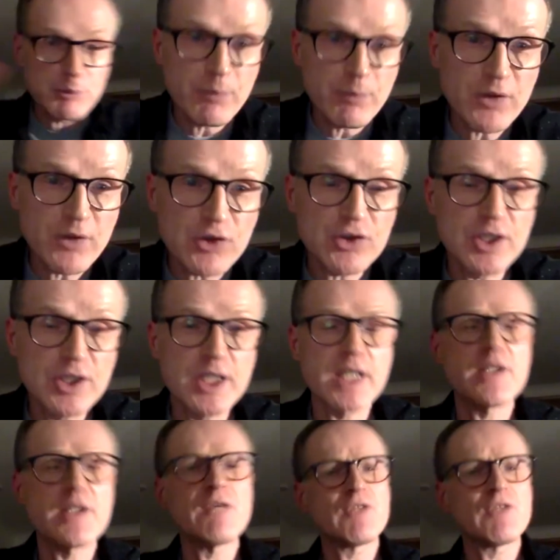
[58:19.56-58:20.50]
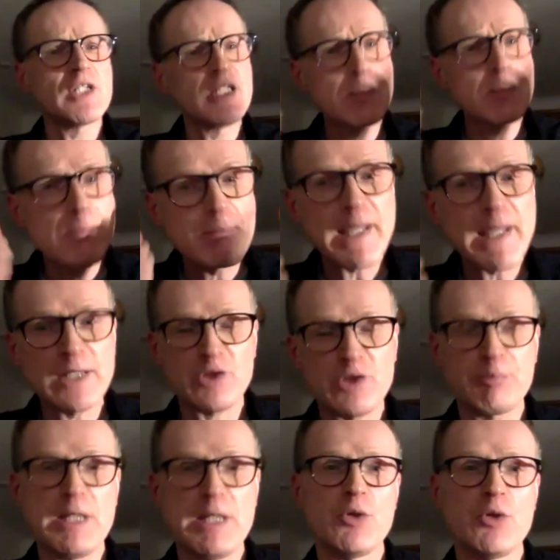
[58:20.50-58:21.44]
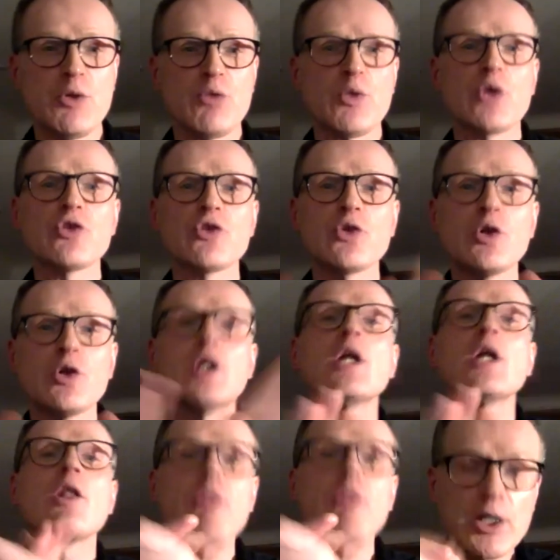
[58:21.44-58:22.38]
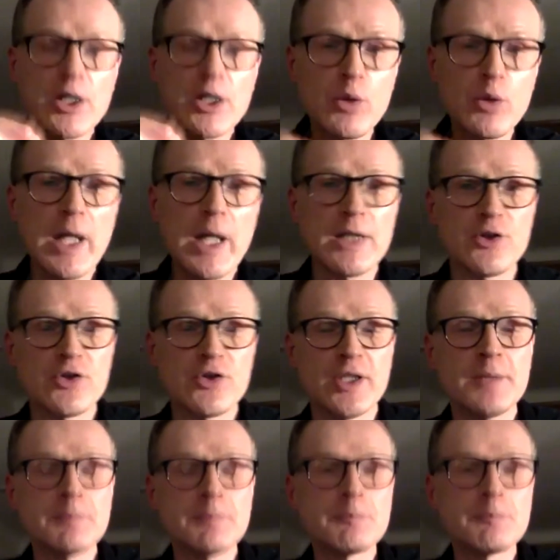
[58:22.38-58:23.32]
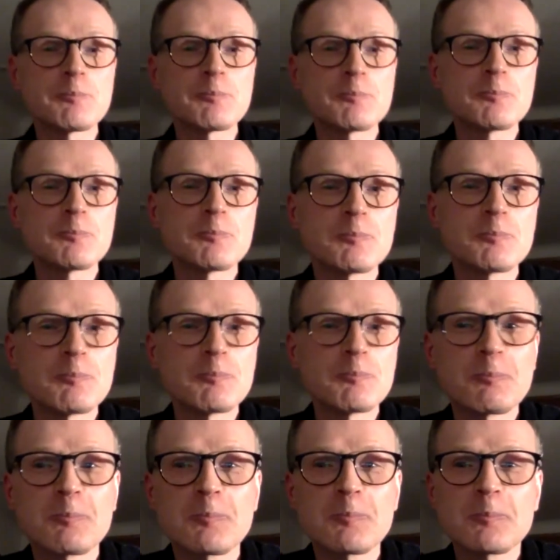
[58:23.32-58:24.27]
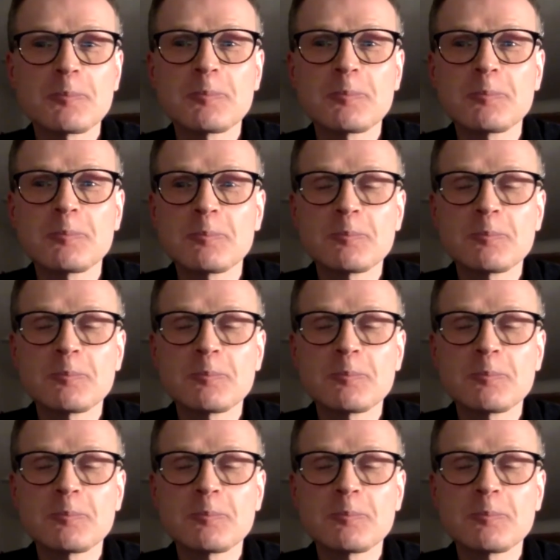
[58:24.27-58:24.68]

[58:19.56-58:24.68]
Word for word: me with this today. They've done an immense power of work. So thank you, Alison. My